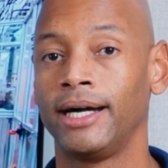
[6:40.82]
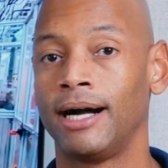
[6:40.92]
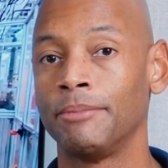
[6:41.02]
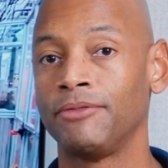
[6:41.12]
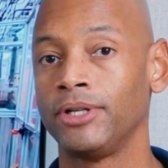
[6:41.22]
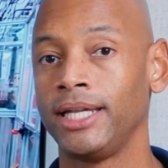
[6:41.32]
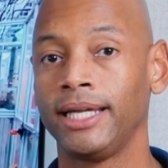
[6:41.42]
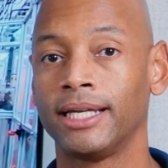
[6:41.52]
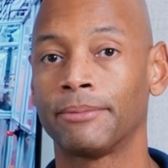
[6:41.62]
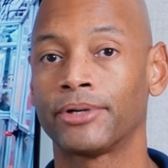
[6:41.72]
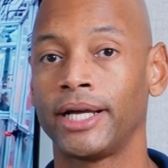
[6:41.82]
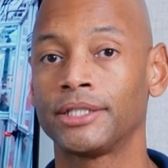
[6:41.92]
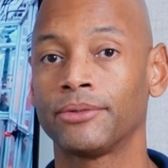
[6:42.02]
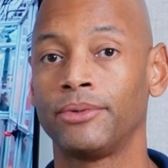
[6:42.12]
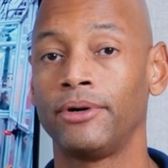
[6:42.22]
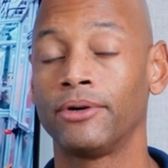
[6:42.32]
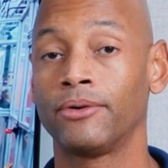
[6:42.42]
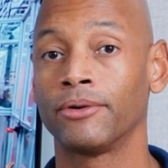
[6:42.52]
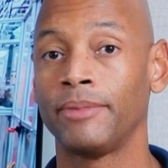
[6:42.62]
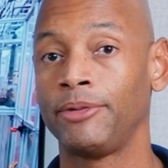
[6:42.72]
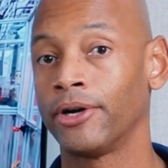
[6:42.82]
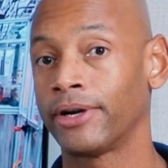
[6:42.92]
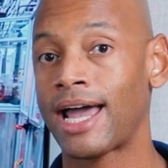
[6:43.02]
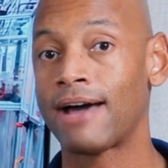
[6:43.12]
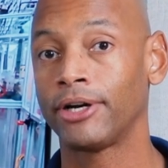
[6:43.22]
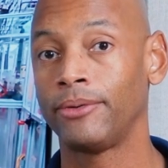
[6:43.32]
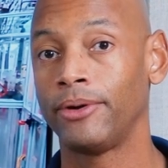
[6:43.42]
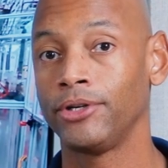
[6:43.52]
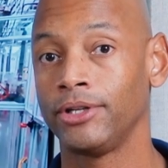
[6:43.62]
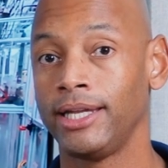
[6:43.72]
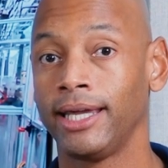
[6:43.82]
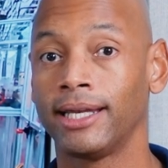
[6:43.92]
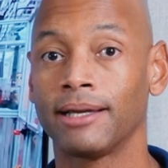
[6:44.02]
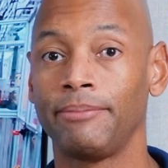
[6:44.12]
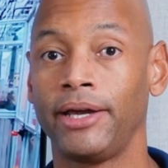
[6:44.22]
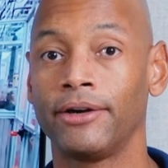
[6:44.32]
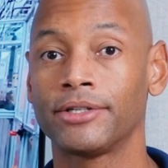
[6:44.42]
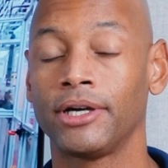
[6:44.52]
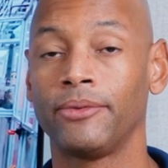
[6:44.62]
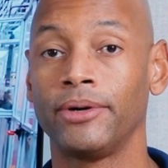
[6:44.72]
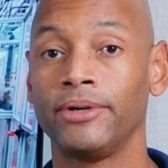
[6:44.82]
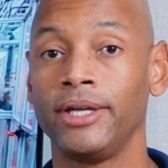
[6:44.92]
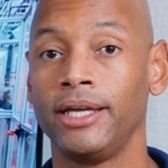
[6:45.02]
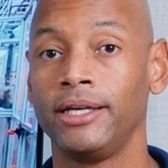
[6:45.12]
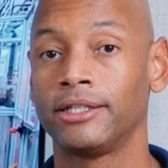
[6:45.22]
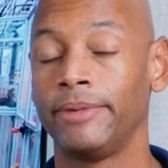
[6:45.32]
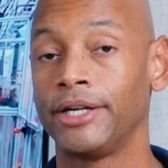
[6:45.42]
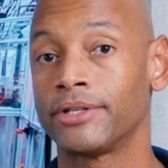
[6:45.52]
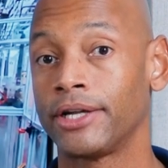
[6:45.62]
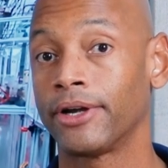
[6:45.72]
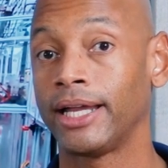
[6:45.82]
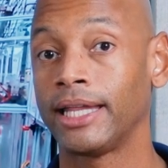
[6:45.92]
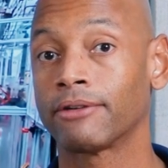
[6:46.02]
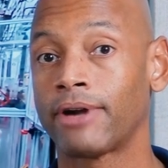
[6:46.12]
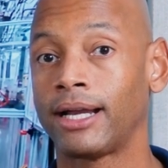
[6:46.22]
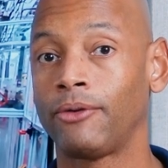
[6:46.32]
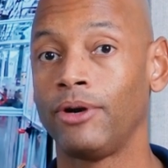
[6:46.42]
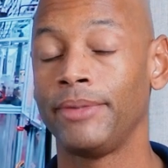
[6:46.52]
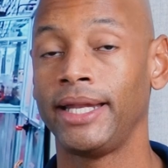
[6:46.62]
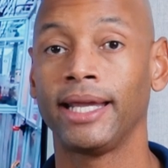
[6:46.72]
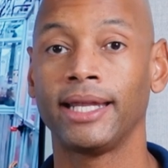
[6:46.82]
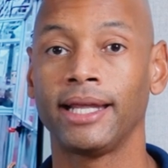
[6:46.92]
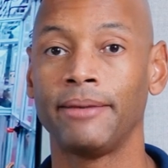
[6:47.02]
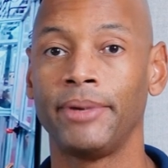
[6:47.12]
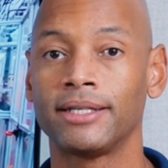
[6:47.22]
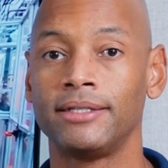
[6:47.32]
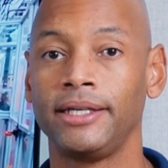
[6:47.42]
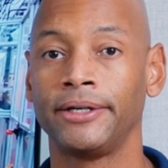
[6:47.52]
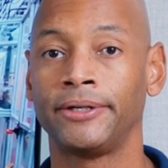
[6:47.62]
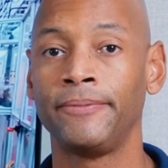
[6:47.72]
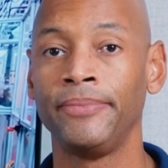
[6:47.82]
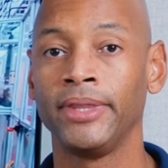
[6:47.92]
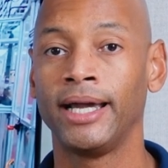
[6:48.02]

Um, if you need to get a price quote, or maybe you already have a quote, you need to get a comparison quote to make sure that you're getting the right equipment and getting the best deal.